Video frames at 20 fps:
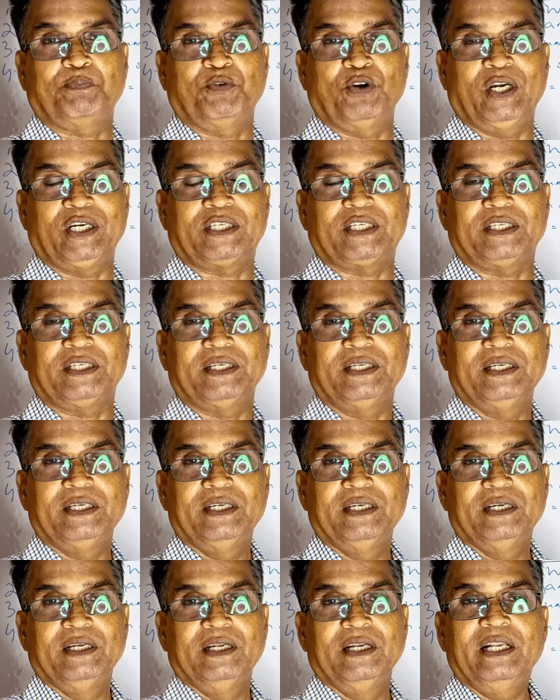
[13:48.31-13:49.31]
the poet
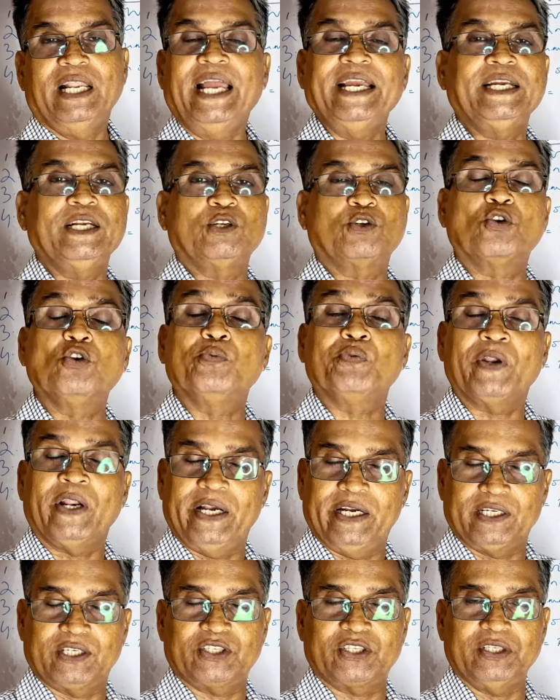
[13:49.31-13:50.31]
like true
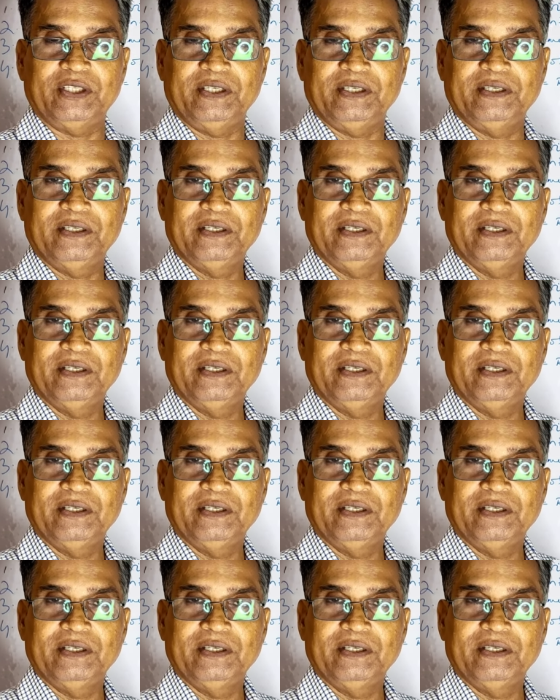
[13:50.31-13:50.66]
friends